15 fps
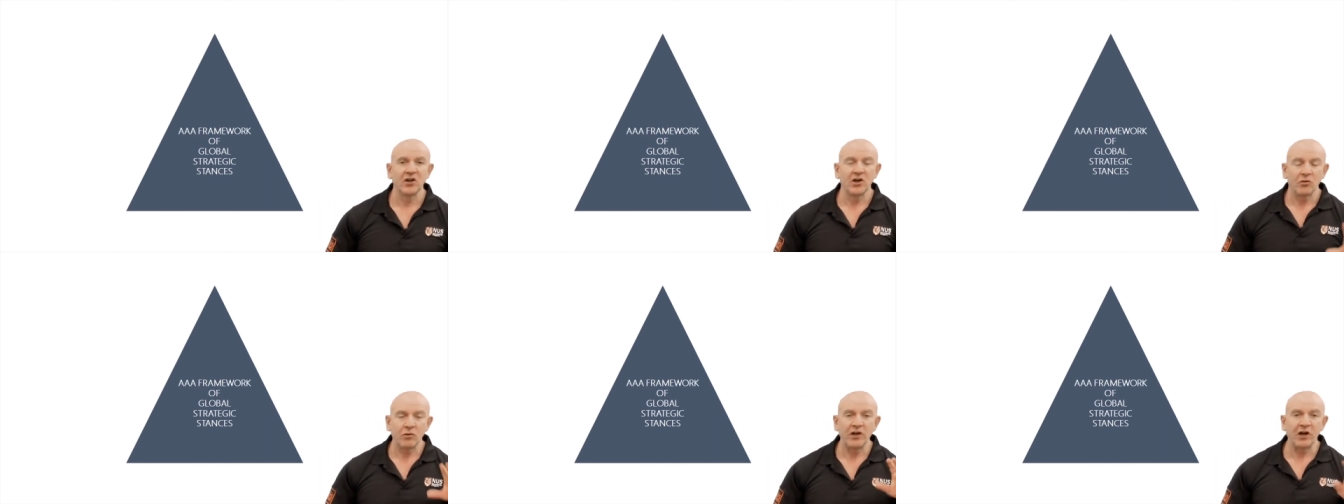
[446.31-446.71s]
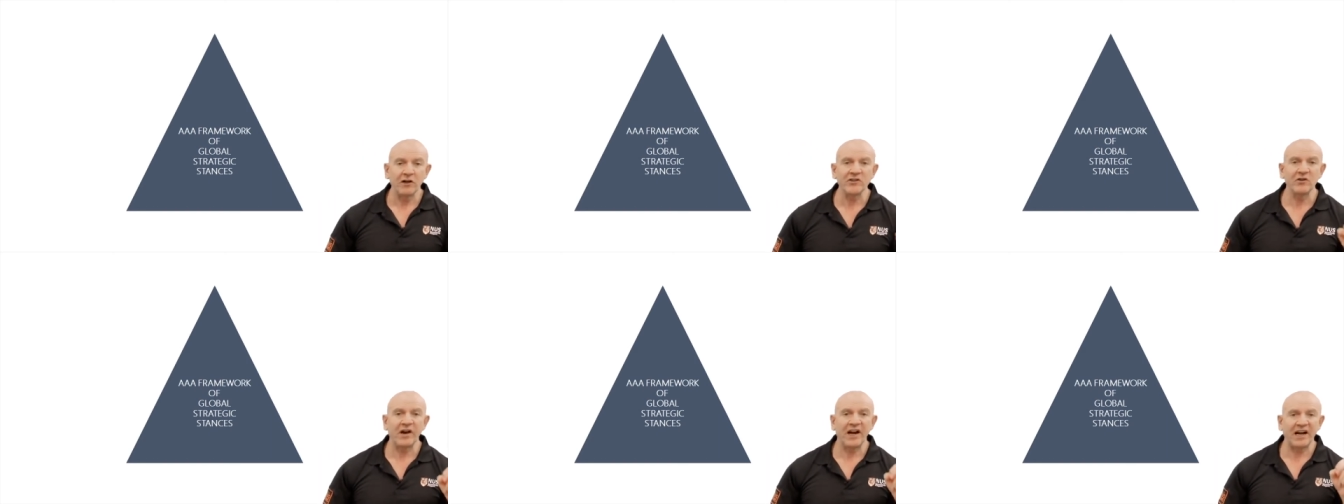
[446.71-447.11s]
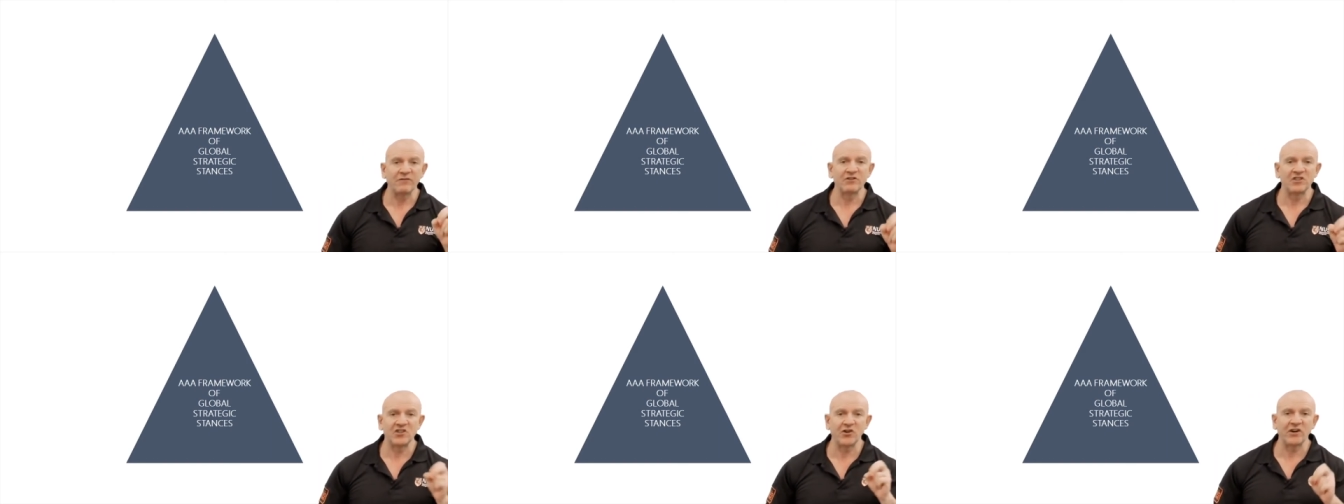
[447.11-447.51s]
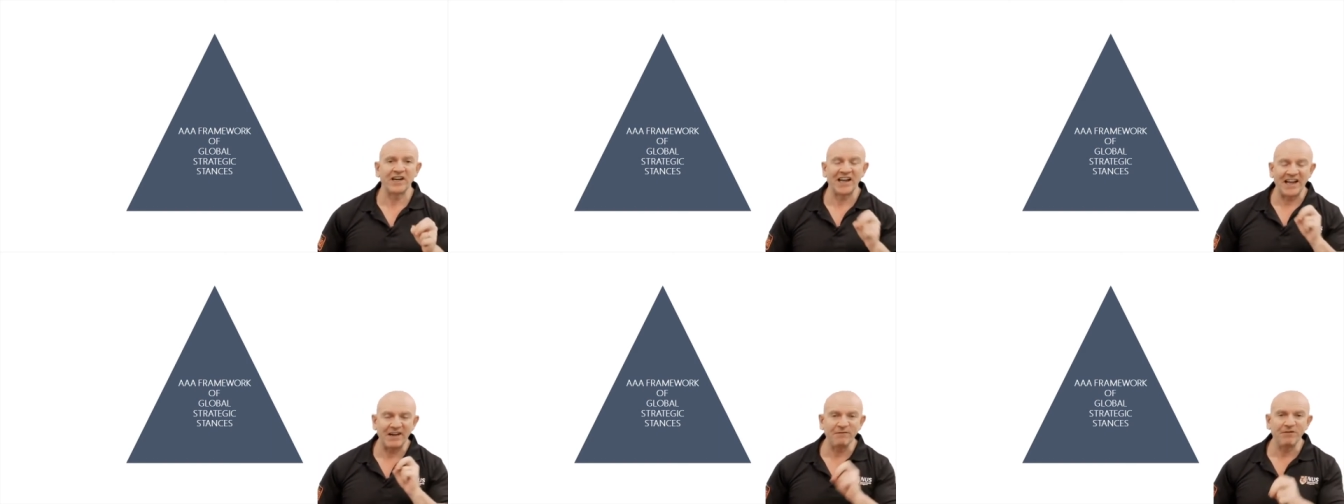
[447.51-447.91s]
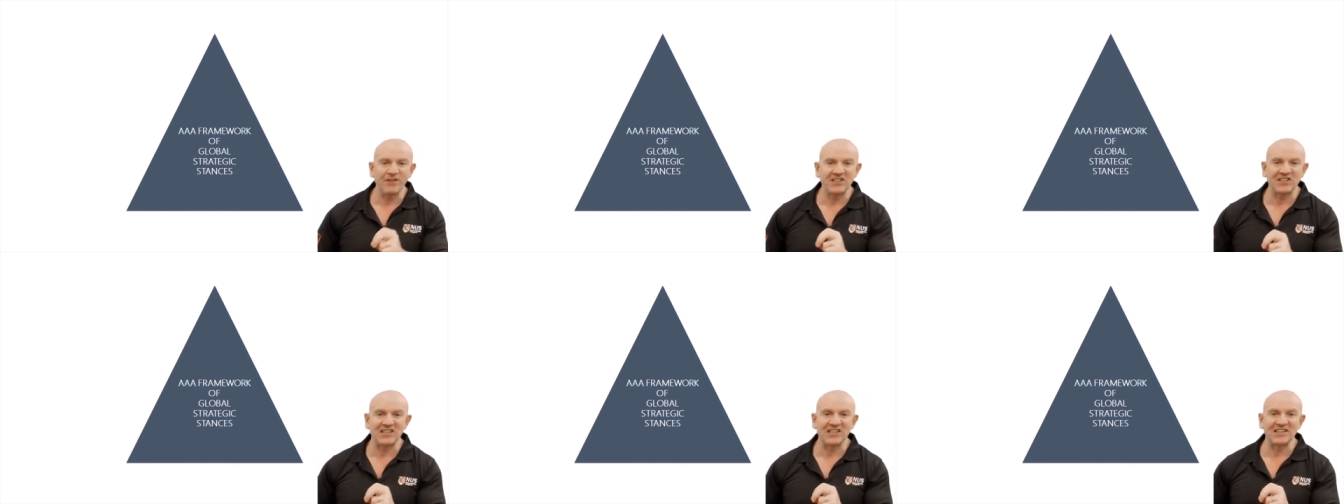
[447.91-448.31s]
we also have certain
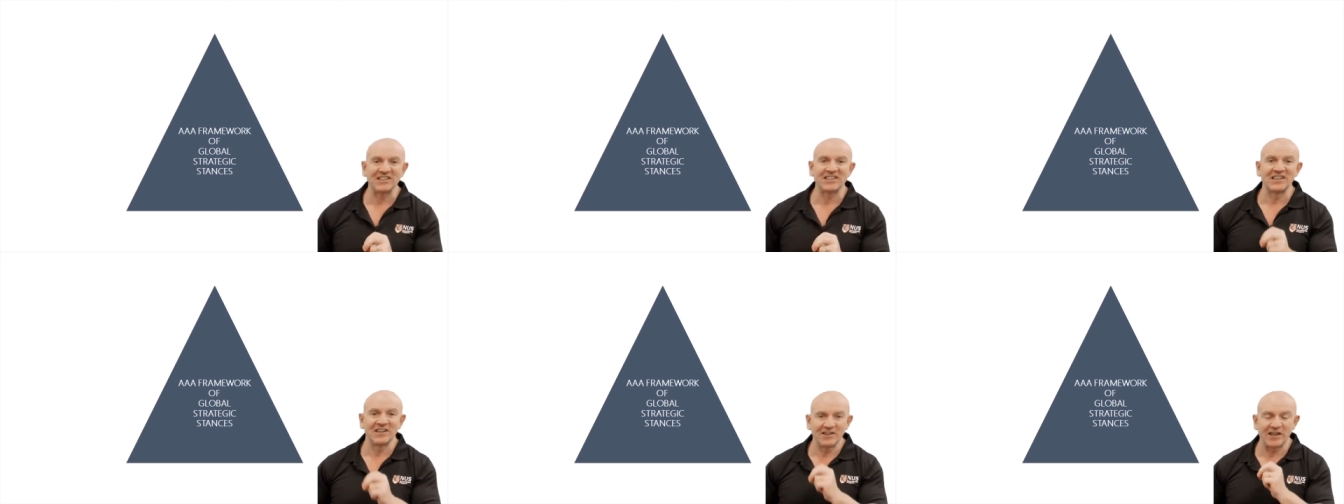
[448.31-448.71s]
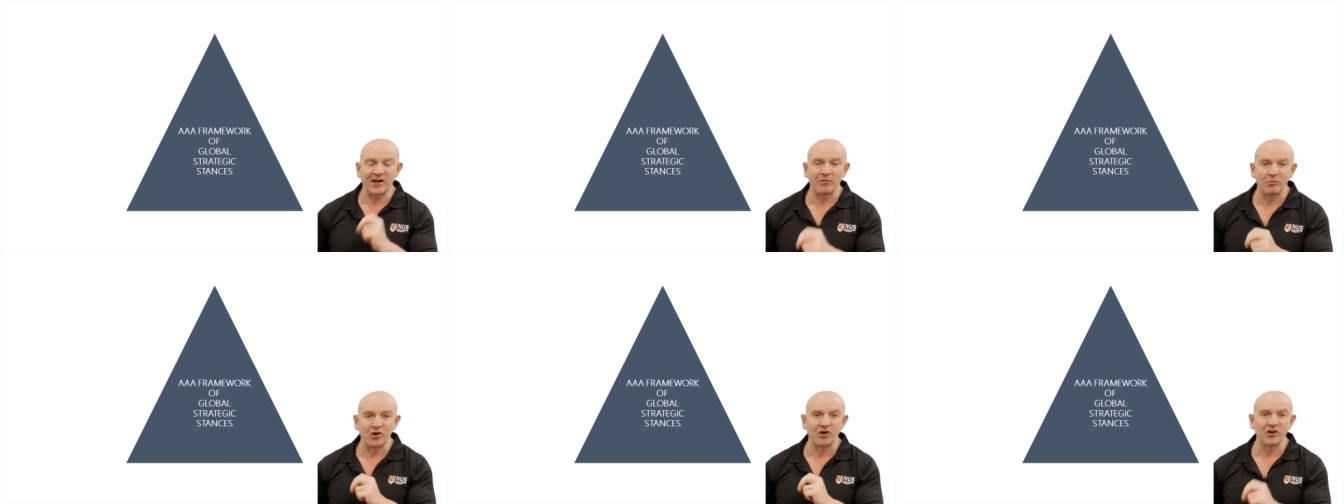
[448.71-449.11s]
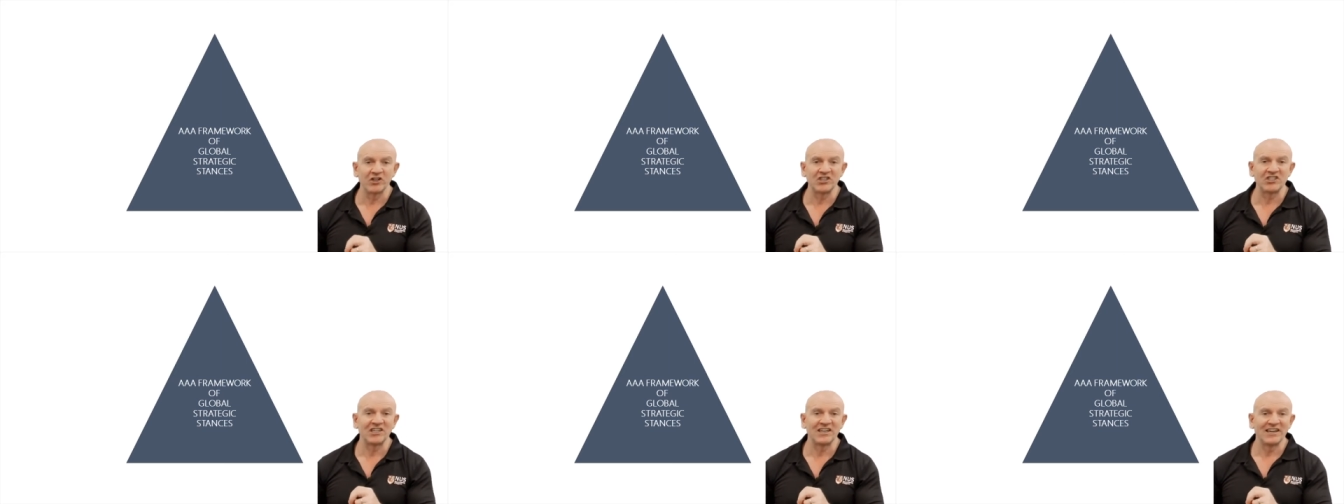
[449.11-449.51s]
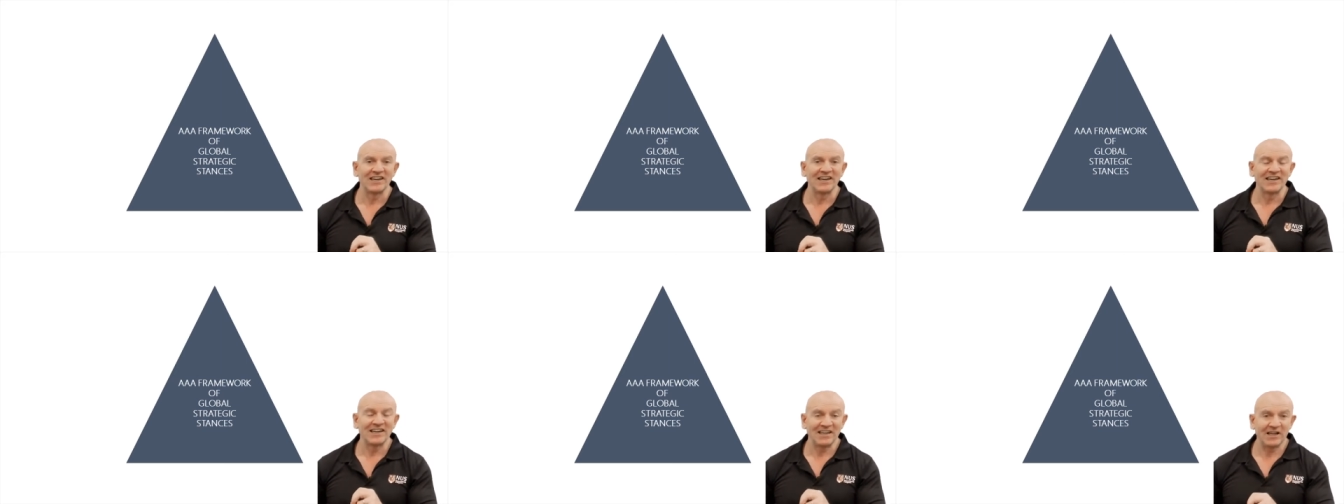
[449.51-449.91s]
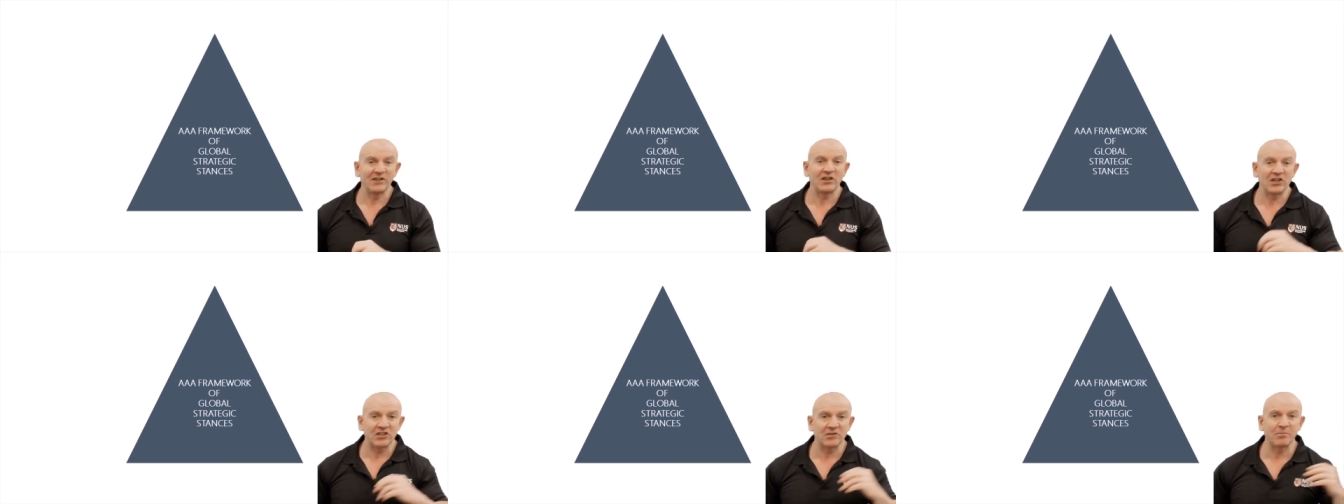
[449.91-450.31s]
emphases that emerge in
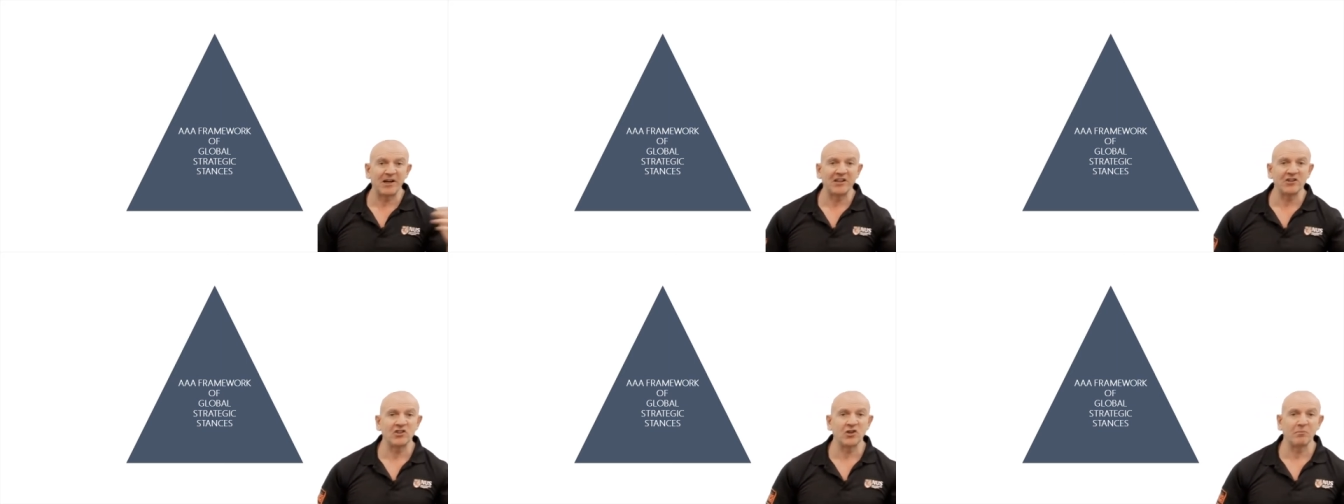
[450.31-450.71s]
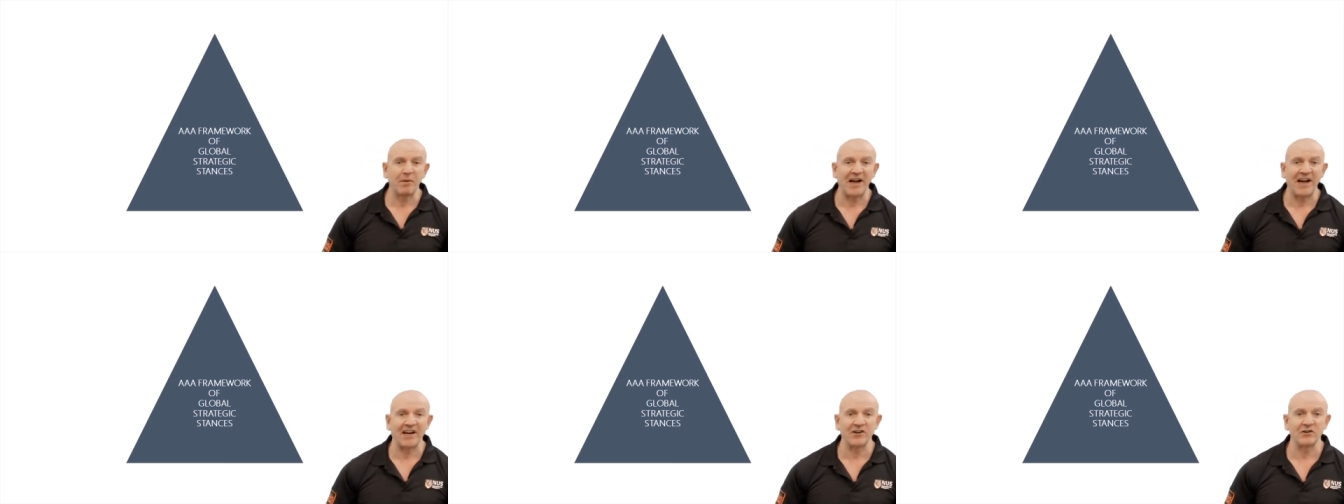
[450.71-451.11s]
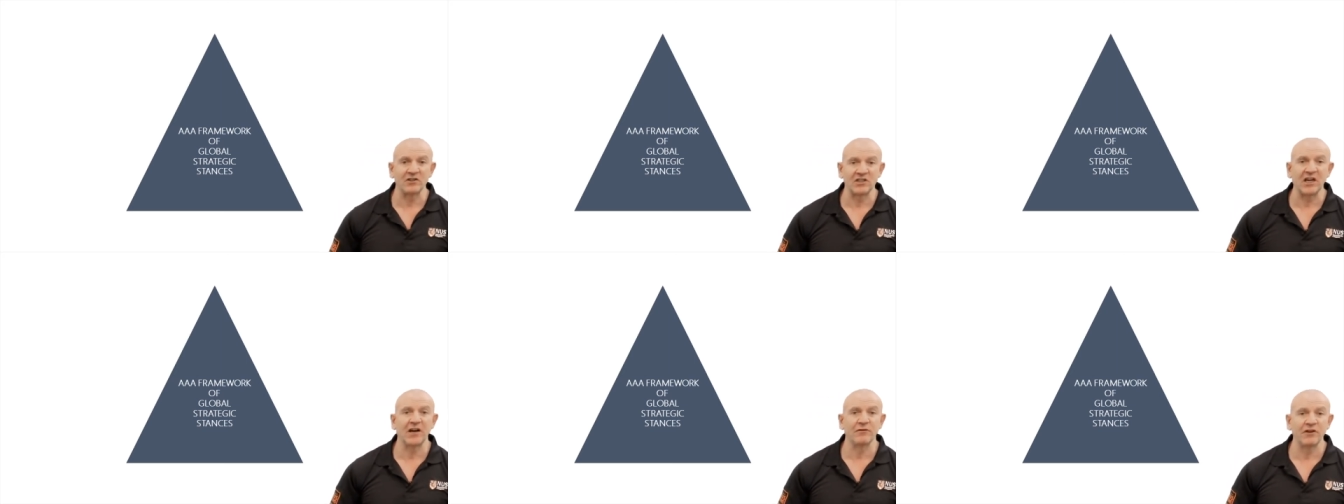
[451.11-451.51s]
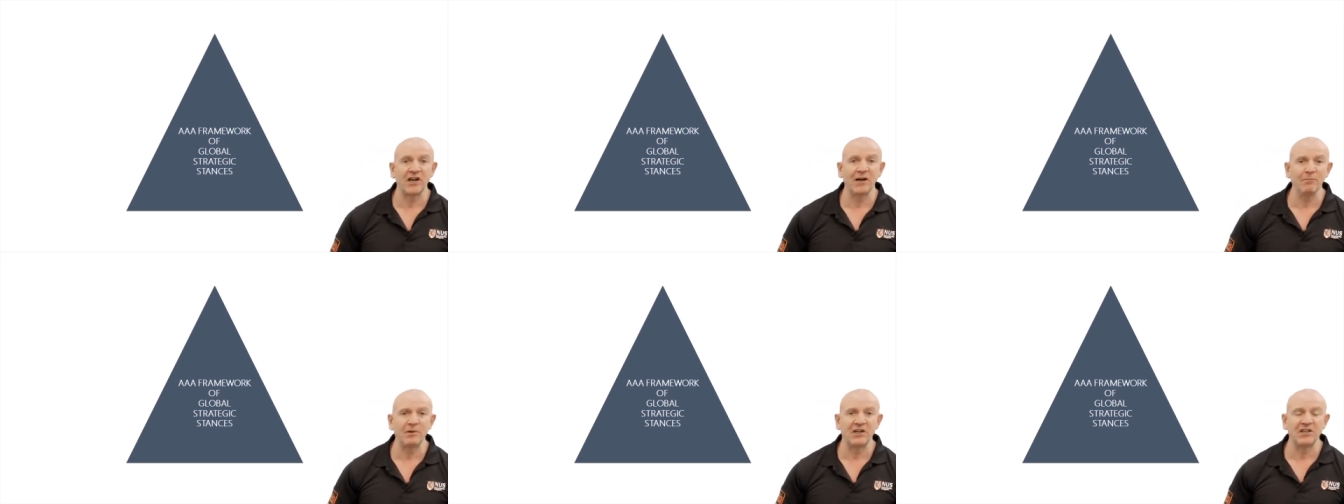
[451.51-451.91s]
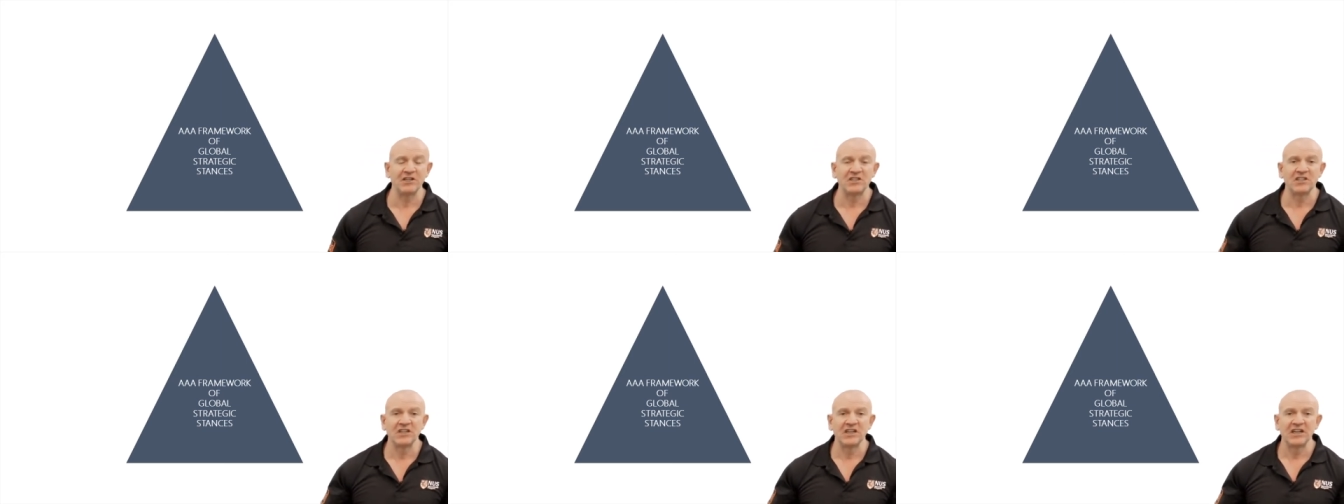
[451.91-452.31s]
the expenditure patterns of
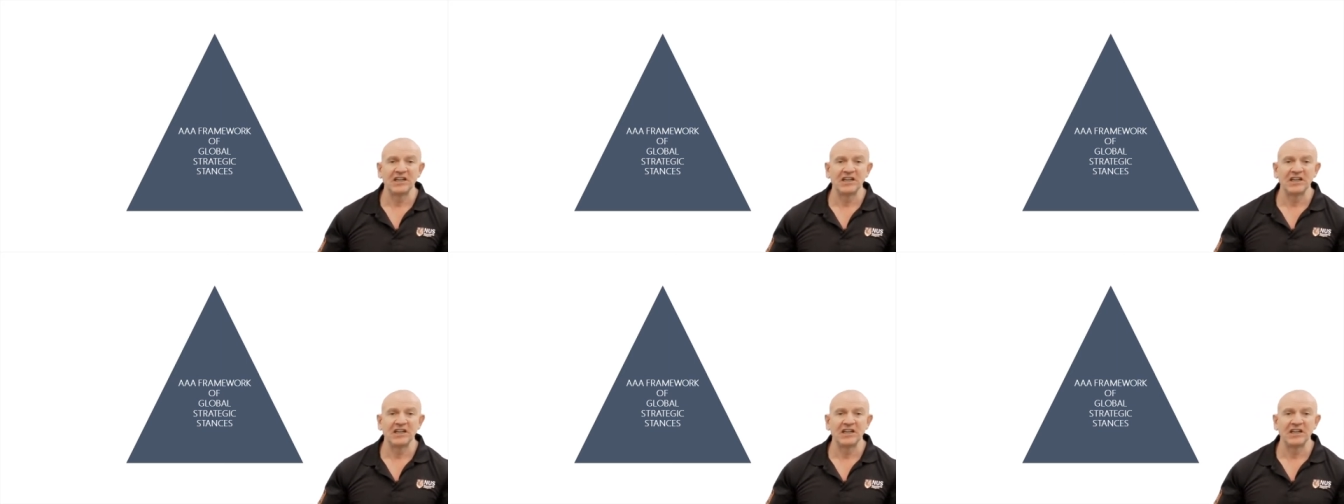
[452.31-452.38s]
companies